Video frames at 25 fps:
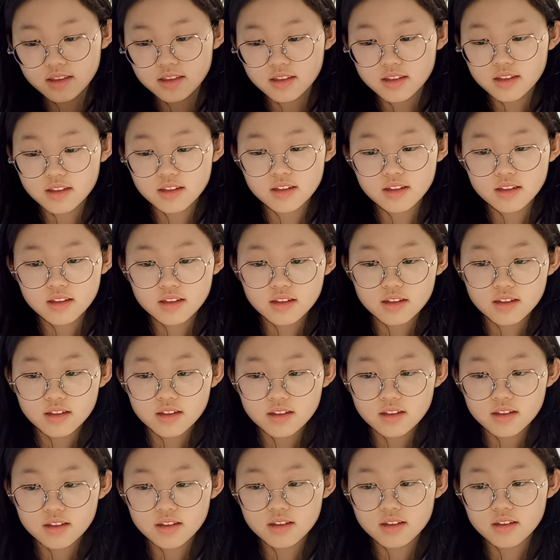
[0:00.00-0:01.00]

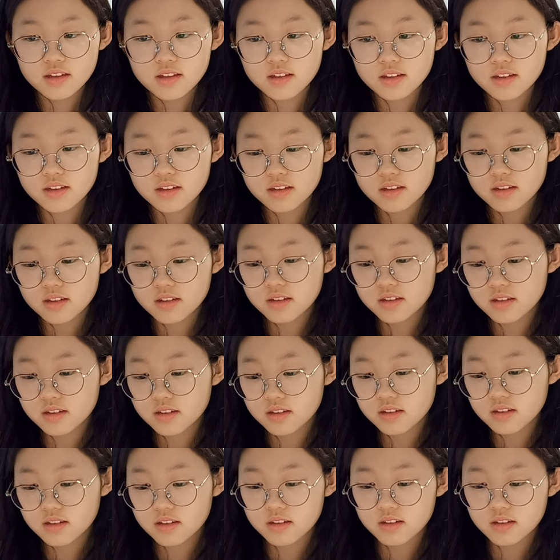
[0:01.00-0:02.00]

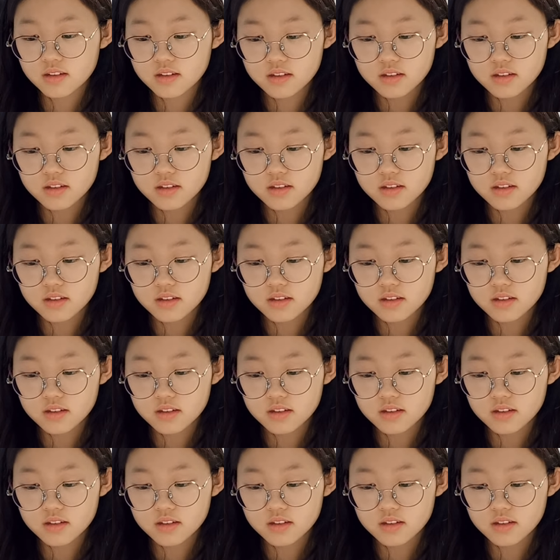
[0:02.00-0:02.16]
Nobody speaks.